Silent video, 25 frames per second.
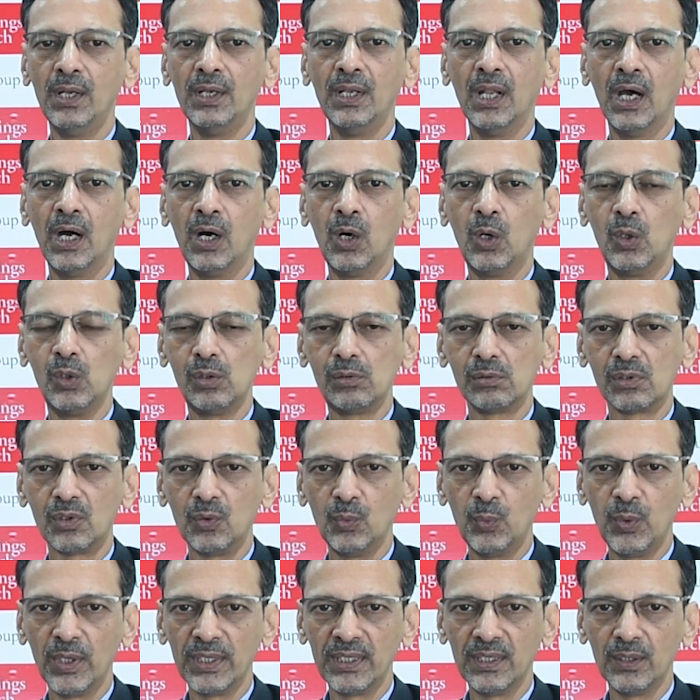Now,
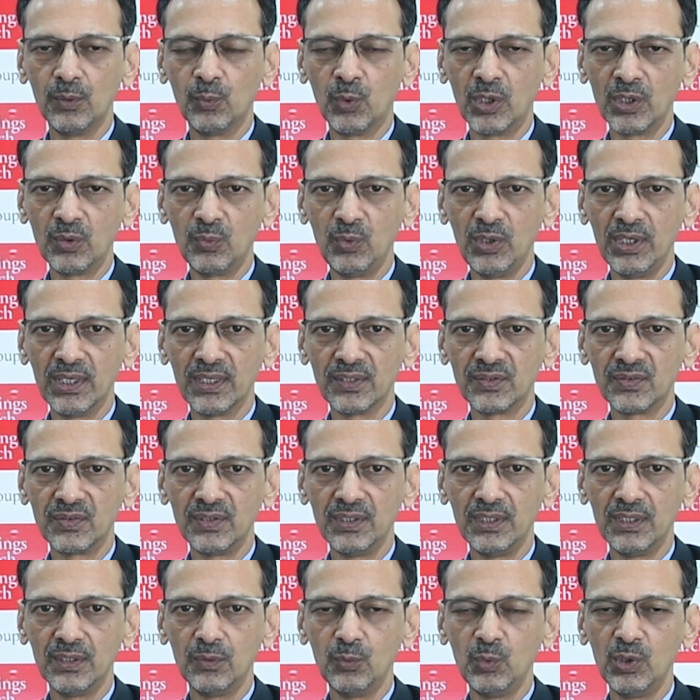what we are
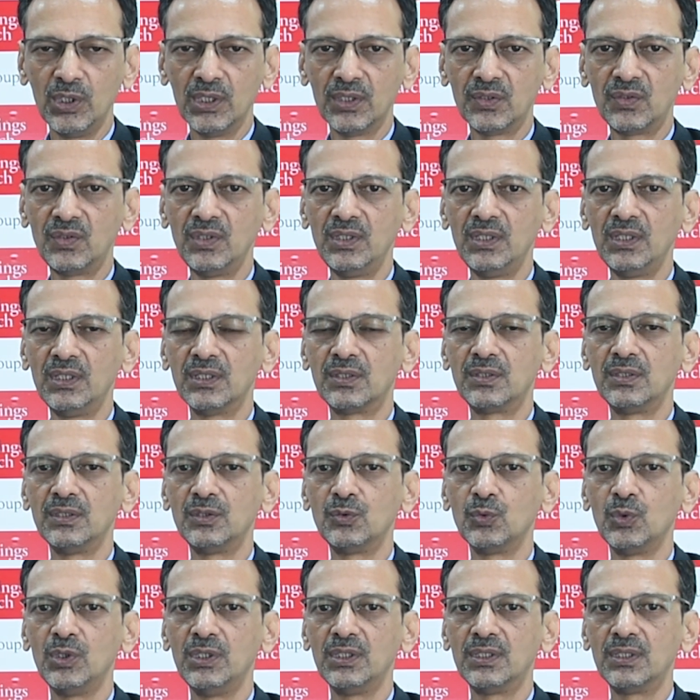seeing a
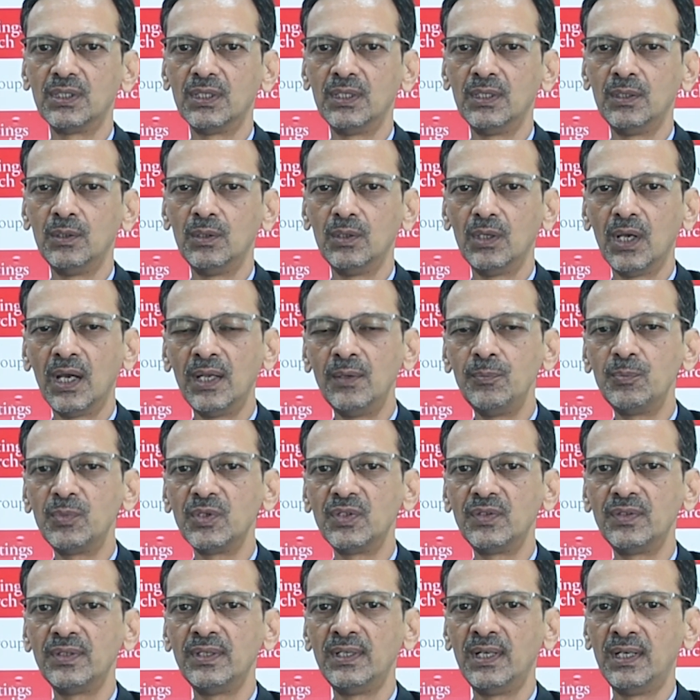situation,
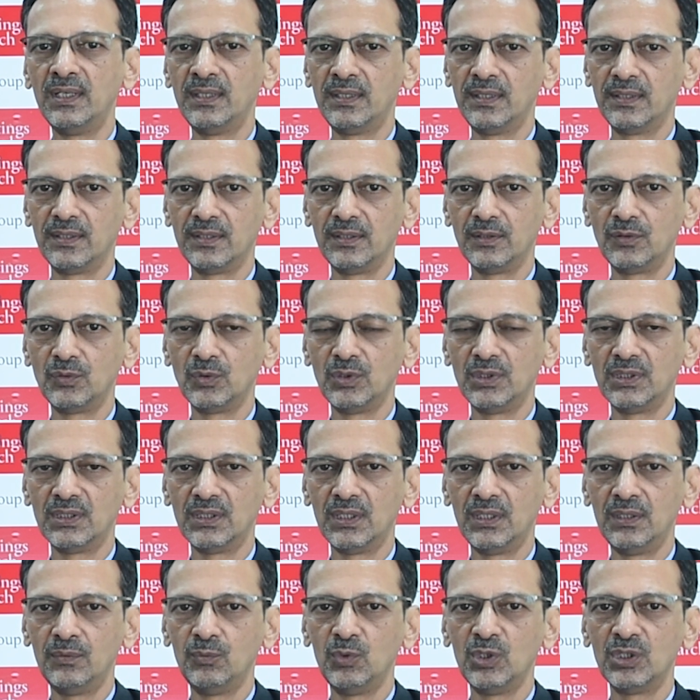unprecedented
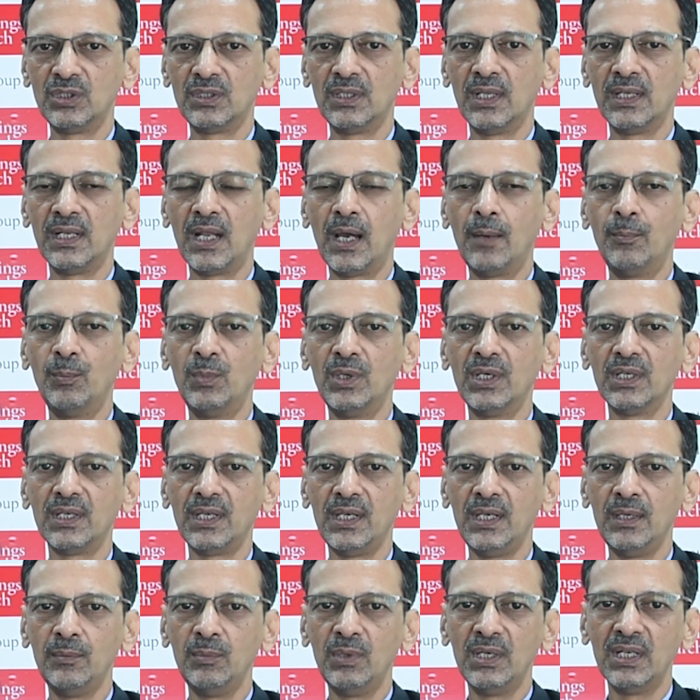situation, which the number
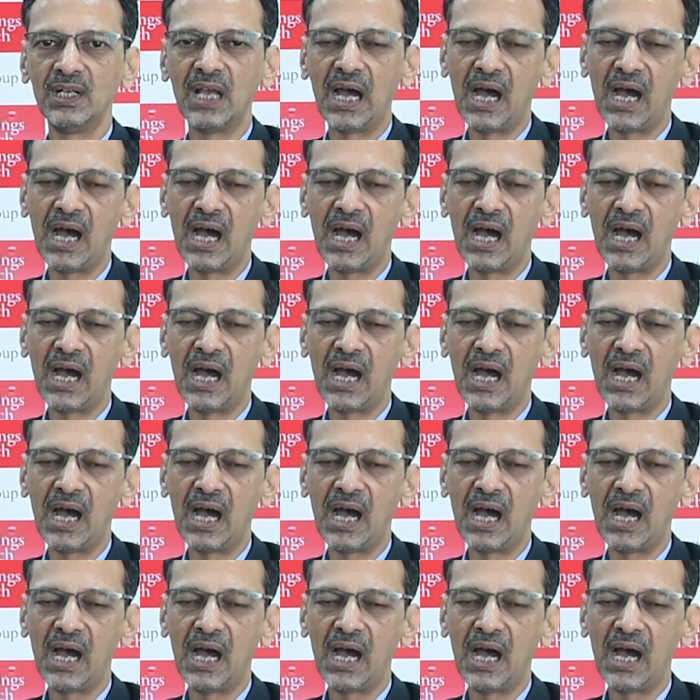came in